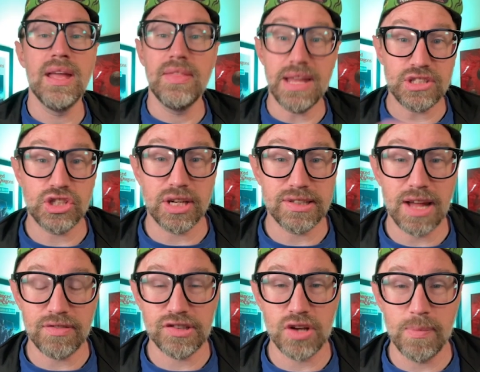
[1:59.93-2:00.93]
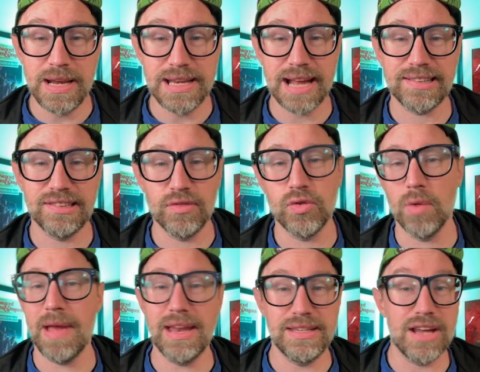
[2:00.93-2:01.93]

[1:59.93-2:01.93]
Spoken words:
That shuts off so many decks in the format.